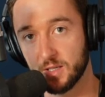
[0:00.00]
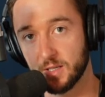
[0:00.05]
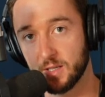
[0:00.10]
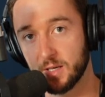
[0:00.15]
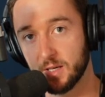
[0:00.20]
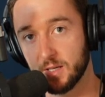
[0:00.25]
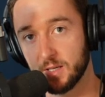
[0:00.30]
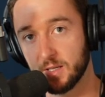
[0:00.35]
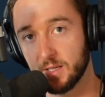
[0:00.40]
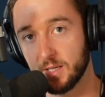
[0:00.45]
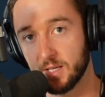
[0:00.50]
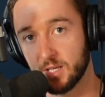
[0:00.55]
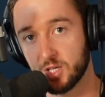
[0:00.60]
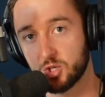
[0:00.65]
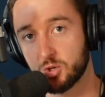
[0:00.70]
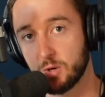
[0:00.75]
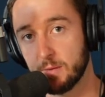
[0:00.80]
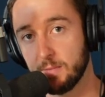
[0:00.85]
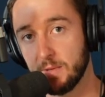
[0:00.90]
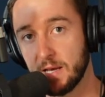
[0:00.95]
the
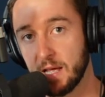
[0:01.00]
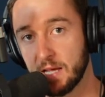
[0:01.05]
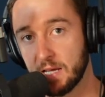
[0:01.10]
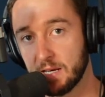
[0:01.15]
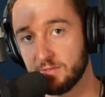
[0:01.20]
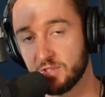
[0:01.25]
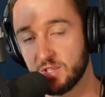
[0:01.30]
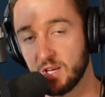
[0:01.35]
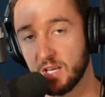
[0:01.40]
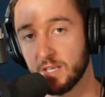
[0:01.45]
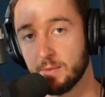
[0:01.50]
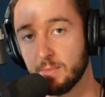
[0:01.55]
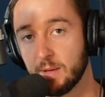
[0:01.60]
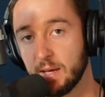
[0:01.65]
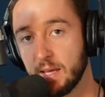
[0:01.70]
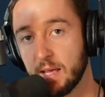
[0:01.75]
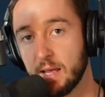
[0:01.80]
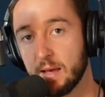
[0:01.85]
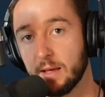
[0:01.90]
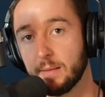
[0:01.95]
extremely negative sentiment
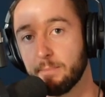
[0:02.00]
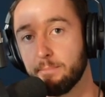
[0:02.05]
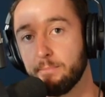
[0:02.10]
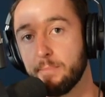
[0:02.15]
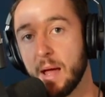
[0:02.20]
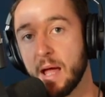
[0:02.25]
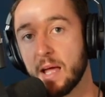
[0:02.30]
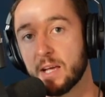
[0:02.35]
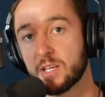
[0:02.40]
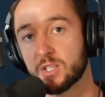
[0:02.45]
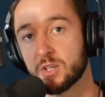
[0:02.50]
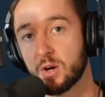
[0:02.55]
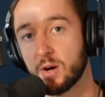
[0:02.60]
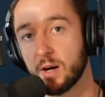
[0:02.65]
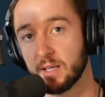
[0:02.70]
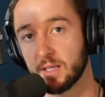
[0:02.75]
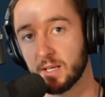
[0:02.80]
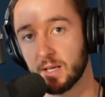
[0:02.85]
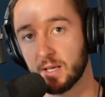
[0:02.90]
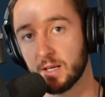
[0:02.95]
and banks
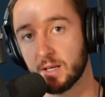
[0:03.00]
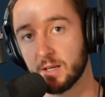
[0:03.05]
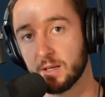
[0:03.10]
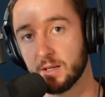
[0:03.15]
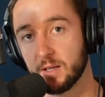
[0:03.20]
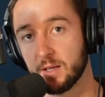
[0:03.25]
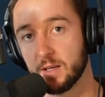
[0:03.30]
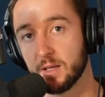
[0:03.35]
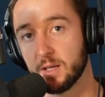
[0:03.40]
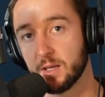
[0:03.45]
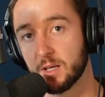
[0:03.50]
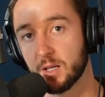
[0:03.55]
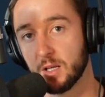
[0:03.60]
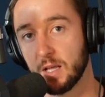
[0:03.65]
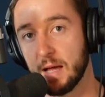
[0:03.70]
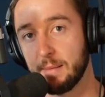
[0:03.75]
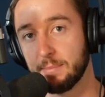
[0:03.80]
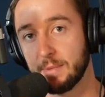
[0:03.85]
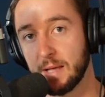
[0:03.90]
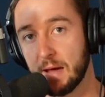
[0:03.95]
starting to
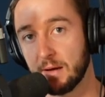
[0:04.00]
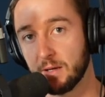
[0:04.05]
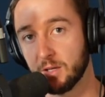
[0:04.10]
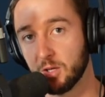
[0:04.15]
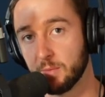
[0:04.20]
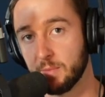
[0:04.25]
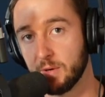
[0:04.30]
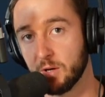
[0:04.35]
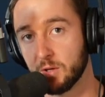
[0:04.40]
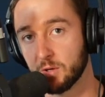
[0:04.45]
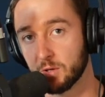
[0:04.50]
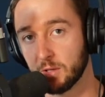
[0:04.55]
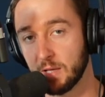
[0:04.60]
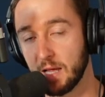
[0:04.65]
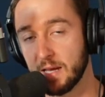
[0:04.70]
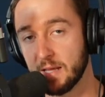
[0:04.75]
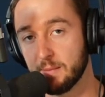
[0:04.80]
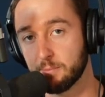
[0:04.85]
clamp down a little bit on their lending